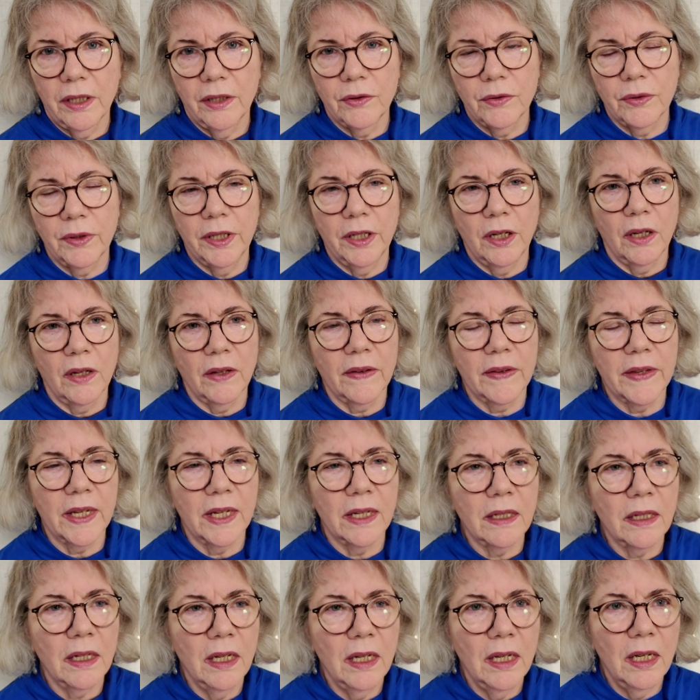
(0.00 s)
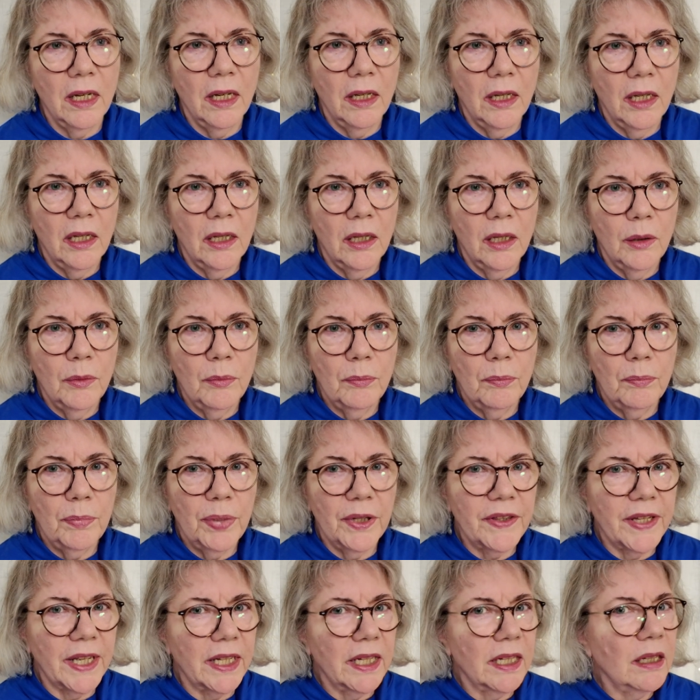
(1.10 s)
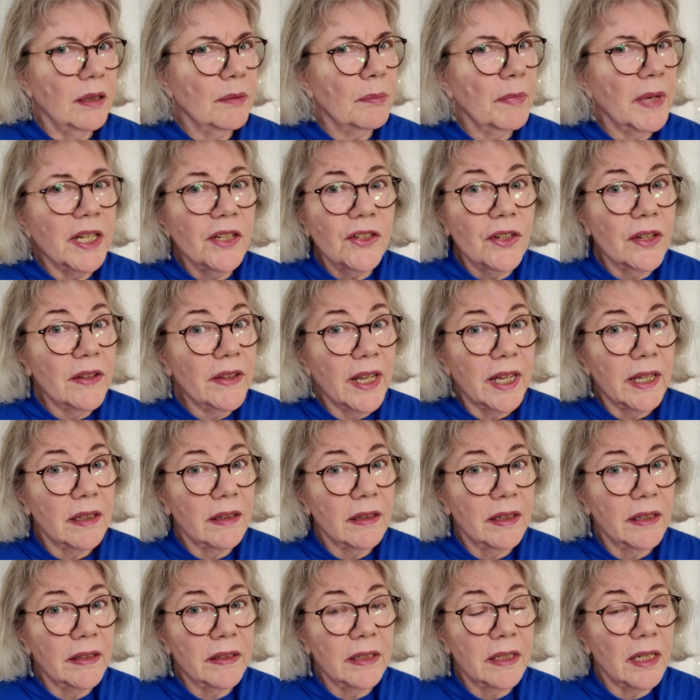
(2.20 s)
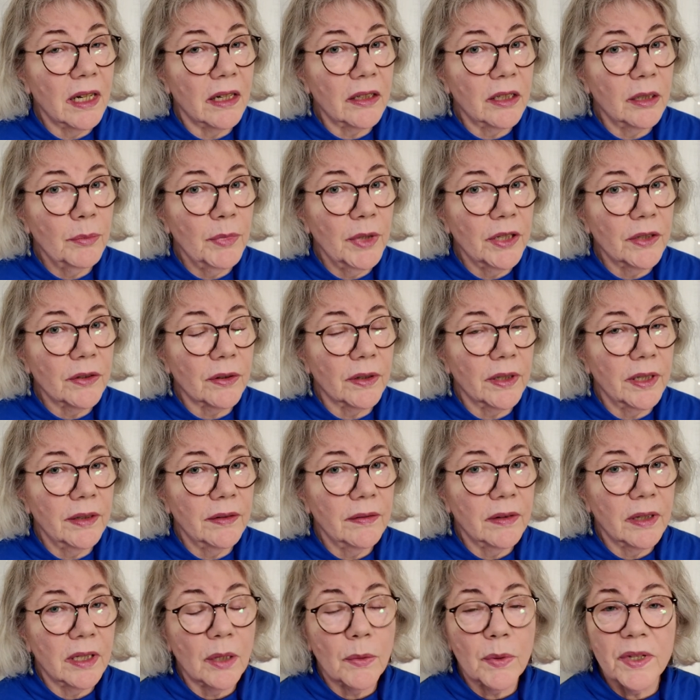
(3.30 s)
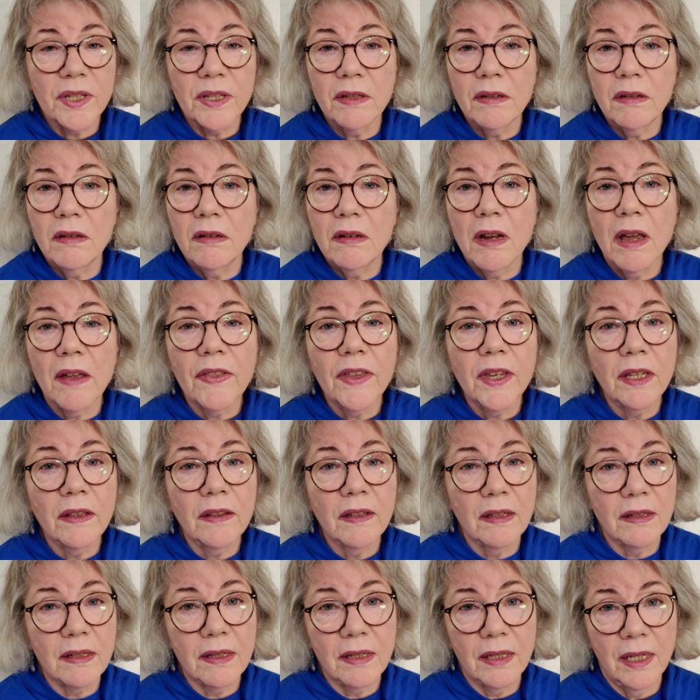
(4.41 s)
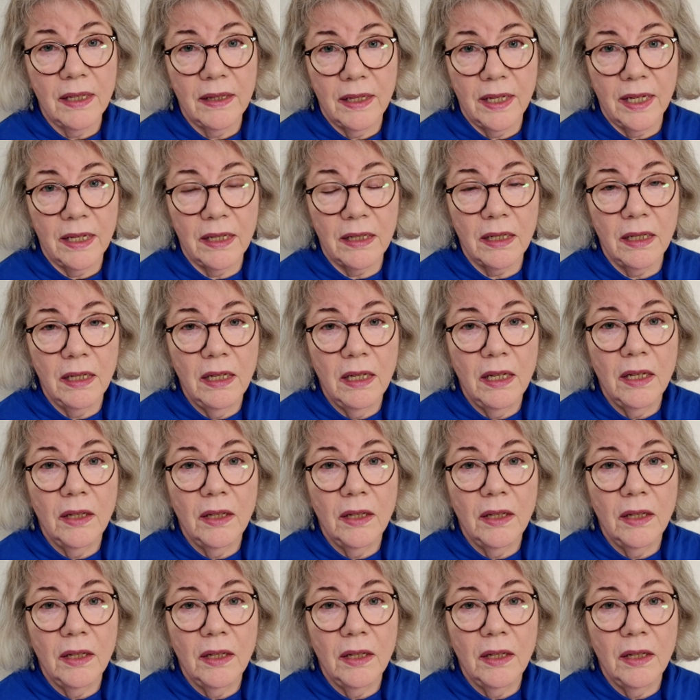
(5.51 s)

the country and all of that. But they didn't mention that in the documentary. There was nothing that said that.